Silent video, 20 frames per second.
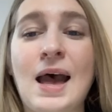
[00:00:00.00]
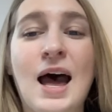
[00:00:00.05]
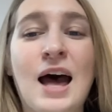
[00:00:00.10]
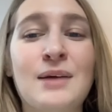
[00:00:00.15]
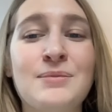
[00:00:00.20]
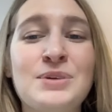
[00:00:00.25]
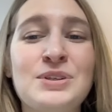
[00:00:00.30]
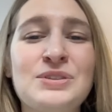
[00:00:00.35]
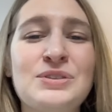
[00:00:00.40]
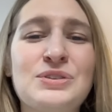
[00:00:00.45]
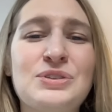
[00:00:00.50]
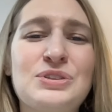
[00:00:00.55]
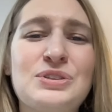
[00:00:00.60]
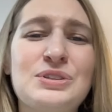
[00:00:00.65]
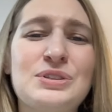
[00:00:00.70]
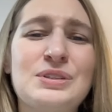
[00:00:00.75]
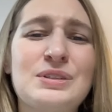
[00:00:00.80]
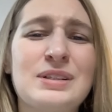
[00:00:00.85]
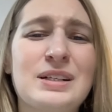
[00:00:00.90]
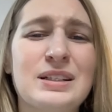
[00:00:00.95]
I mean, it's
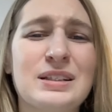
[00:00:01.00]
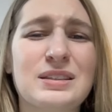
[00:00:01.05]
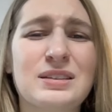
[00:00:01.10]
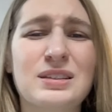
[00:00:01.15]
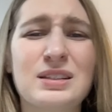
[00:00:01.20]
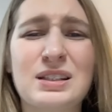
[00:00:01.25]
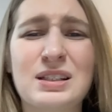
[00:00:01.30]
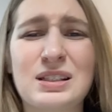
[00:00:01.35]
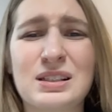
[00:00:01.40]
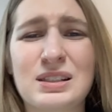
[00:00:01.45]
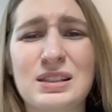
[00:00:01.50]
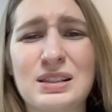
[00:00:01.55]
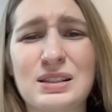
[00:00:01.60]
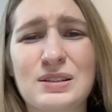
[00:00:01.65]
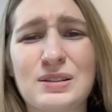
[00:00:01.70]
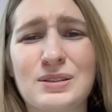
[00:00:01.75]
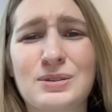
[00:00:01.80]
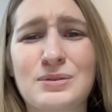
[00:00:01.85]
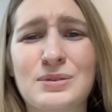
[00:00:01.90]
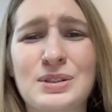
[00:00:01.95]
just like this,
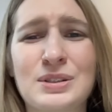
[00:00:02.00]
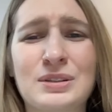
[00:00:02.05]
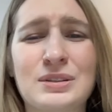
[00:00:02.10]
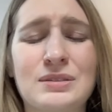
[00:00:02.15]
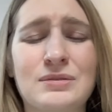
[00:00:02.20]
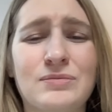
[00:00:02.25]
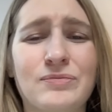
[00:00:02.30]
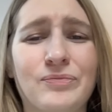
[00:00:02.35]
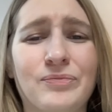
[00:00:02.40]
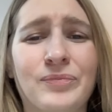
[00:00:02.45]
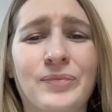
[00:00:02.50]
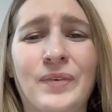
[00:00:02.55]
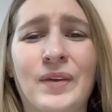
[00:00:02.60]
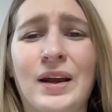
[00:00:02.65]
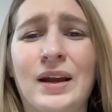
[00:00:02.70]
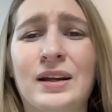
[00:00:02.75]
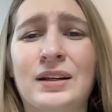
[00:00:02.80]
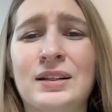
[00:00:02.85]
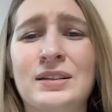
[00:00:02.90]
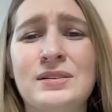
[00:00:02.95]
you know,
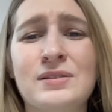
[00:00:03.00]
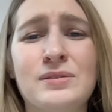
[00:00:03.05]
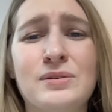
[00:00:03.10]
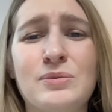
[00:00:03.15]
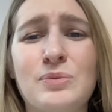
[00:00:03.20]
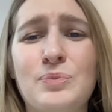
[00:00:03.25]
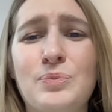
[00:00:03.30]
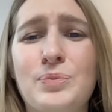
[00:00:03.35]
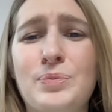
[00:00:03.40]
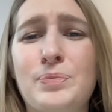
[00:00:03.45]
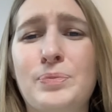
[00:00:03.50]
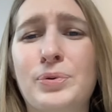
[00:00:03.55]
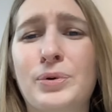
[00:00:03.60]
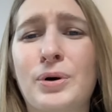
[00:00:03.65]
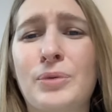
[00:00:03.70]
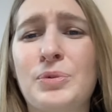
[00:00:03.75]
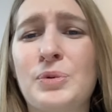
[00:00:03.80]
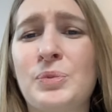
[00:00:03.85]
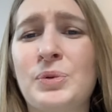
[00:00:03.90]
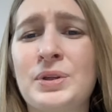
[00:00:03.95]
it'll
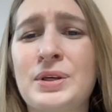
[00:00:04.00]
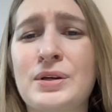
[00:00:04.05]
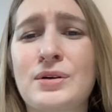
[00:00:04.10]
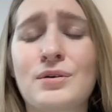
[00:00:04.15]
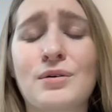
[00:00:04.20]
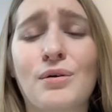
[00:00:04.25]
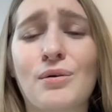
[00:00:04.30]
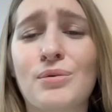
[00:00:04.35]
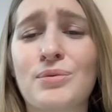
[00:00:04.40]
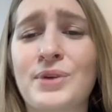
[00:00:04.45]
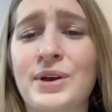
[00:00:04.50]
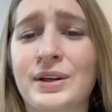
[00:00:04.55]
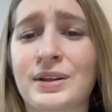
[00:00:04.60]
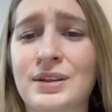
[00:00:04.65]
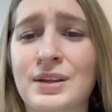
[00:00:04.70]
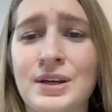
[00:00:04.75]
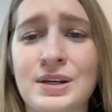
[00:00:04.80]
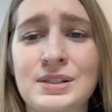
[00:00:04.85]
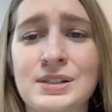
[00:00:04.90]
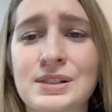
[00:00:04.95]
probably go
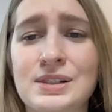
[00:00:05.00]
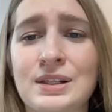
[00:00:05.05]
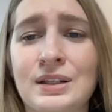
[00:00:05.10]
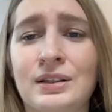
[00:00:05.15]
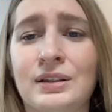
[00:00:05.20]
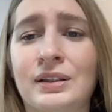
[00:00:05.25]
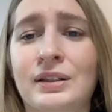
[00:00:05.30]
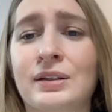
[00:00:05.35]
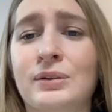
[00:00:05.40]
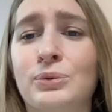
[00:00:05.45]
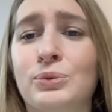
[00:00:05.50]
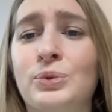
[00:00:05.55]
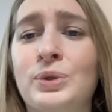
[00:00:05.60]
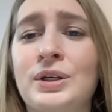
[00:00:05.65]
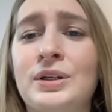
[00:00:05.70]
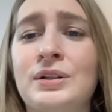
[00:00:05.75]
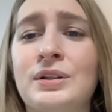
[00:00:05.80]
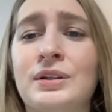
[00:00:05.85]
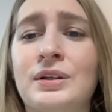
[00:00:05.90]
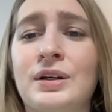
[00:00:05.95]
like this, and it
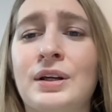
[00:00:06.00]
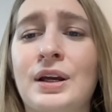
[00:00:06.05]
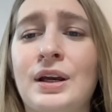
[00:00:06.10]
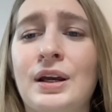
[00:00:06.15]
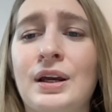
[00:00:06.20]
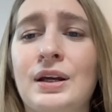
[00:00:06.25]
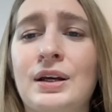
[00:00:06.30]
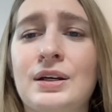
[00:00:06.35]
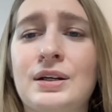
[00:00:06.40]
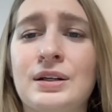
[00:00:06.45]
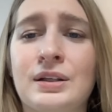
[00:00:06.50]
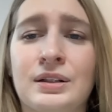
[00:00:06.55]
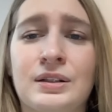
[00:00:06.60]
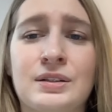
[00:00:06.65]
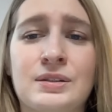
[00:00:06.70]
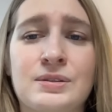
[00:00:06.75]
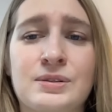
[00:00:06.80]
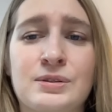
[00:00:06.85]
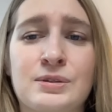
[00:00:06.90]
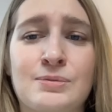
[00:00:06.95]
will
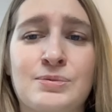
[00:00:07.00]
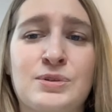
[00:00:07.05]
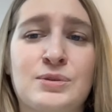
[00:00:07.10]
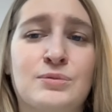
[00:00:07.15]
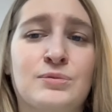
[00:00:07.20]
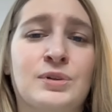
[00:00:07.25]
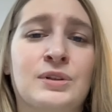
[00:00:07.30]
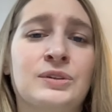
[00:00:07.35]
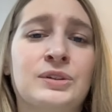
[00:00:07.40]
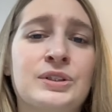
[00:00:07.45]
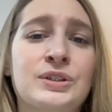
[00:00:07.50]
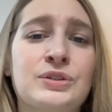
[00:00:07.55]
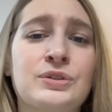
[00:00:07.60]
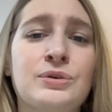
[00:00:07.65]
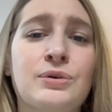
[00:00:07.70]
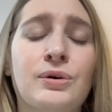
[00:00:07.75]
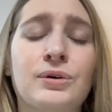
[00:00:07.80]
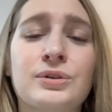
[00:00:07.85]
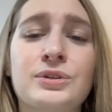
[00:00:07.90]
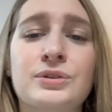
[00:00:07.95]
subsequently
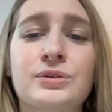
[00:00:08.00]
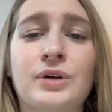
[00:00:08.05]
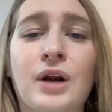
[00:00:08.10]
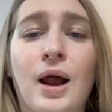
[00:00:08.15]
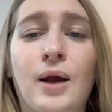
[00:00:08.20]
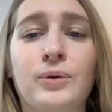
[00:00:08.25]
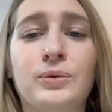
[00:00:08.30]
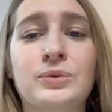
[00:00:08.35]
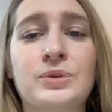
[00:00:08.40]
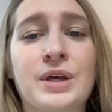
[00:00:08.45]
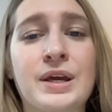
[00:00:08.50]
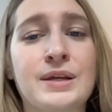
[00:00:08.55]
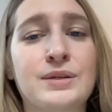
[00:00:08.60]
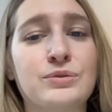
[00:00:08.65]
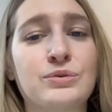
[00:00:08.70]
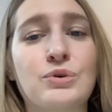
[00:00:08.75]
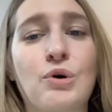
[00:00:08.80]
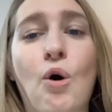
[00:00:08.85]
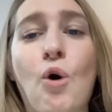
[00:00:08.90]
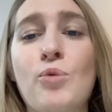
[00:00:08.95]
turn around
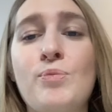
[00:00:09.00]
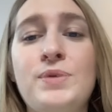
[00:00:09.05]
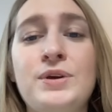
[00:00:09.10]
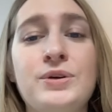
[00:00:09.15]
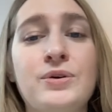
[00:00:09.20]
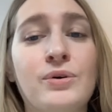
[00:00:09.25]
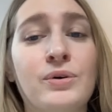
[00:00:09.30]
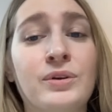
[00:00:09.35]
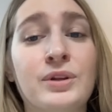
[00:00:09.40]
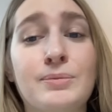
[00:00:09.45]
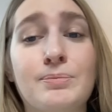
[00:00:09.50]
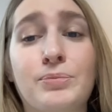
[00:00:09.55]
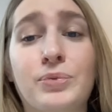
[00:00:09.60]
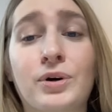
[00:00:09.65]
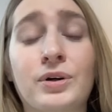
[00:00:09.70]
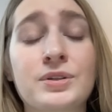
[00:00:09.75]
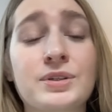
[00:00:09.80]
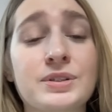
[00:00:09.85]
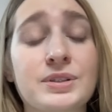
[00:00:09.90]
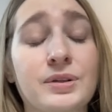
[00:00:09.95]
and go beyond the
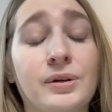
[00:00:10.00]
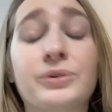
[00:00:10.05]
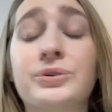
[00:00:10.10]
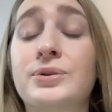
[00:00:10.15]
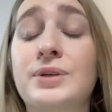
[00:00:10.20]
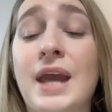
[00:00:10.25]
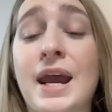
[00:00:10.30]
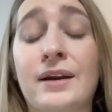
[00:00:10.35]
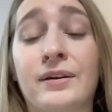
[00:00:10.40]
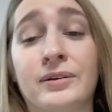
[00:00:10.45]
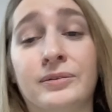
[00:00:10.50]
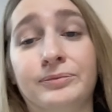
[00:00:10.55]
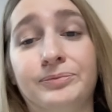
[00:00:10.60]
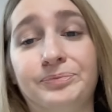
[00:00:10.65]
borders altogether.